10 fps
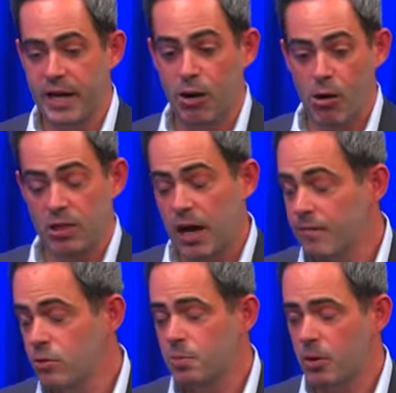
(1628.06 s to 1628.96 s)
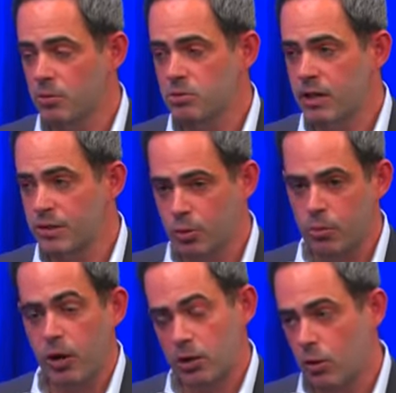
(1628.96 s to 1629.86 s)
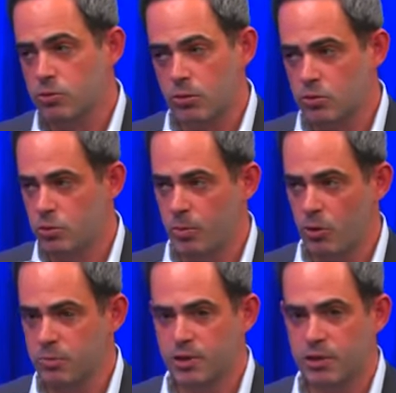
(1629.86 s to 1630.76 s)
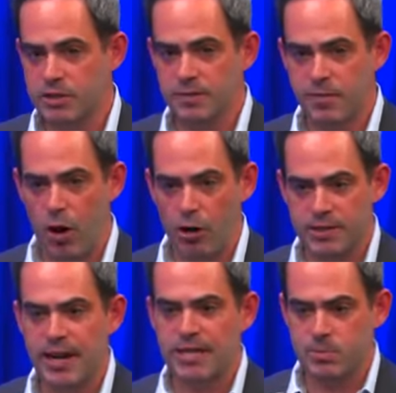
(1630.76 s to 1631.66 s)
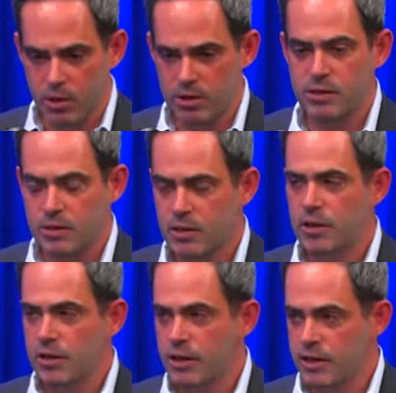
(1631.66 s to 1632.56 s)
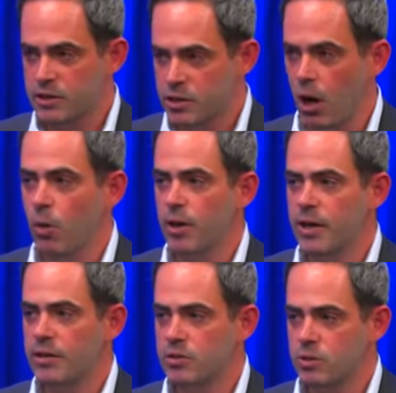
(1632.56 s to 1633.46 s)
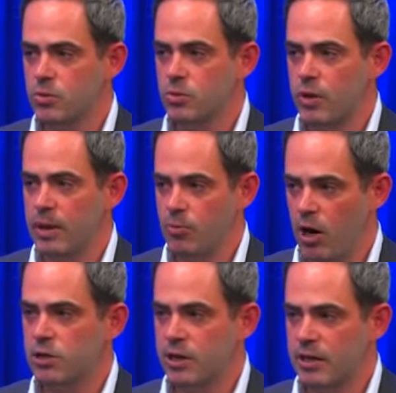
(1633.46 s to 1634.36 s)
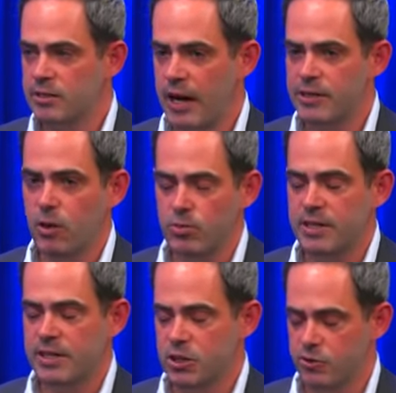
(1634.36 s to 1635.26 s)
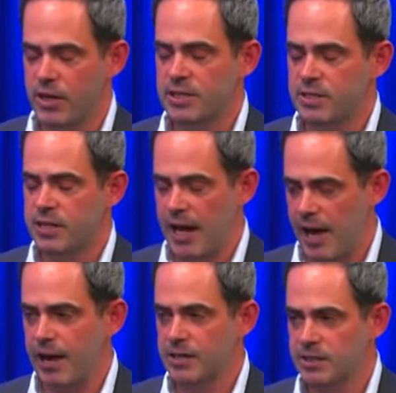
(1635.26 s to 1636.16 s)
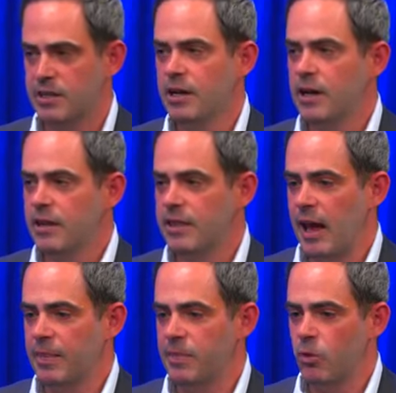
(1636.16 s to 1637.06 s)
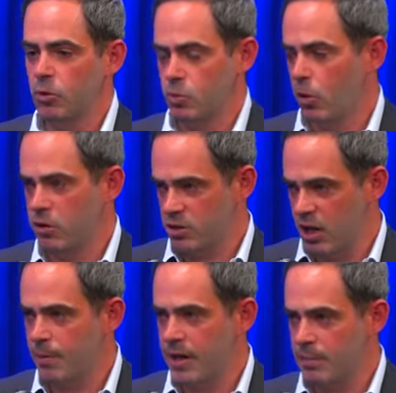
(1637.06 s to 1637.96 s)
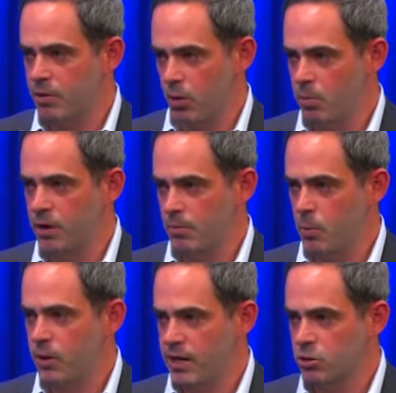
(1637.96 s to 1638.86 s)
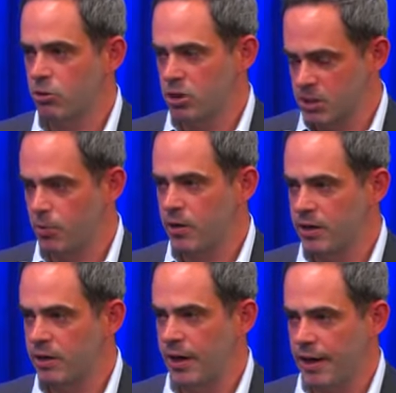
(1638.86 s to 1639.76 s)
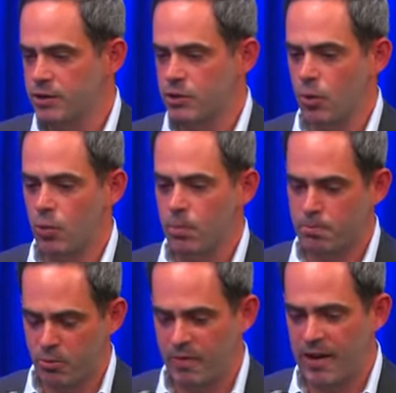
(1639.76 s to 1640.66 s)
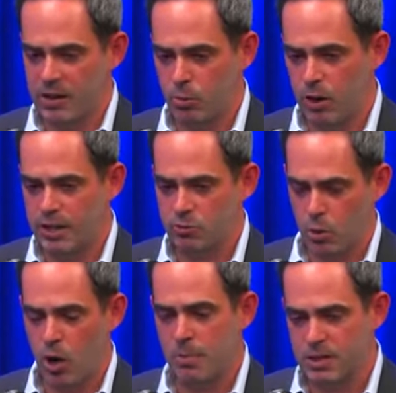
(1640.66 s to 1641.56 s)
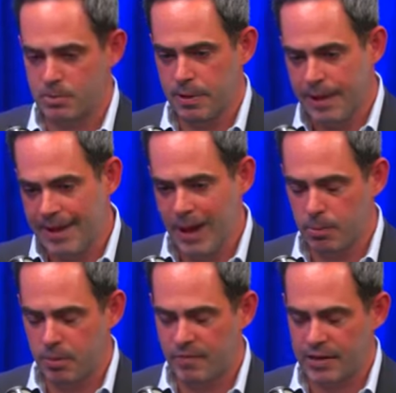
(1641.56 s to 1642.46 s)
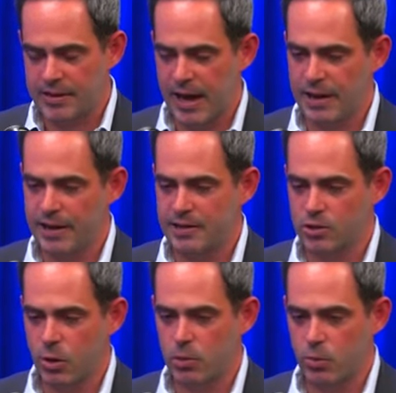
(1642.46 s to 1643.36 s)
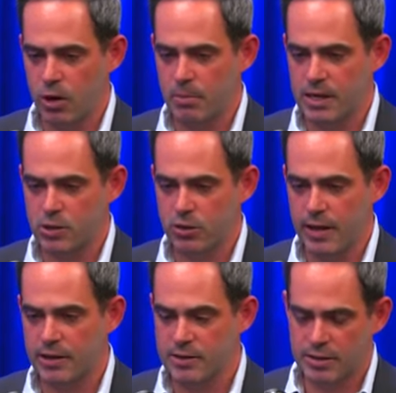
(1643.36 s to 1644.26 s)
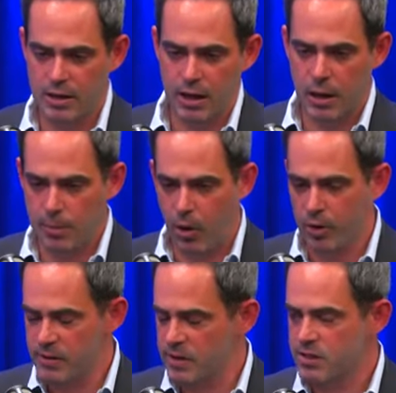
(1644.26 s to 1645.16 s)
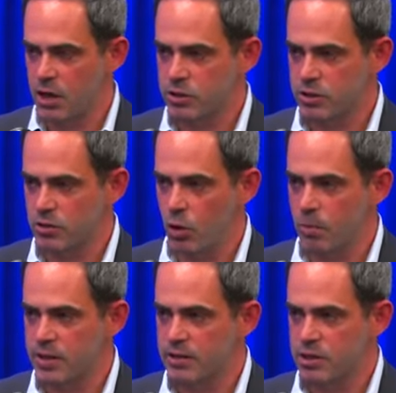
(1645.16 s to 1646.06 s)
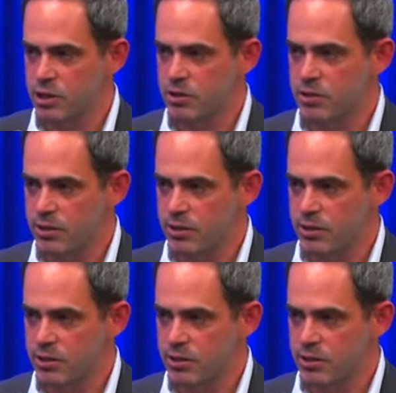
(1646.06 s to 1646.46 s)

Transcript: there are a lot of loopholes. And so we want to close those loopholes because if our tax money is going to a project, I don't think it's crazy to ask that those workers are not paid below minimum wage or exploited. And so prevailing wage requirements help prevent that. And so we want to make sure that's a part of the discussion in Albany this year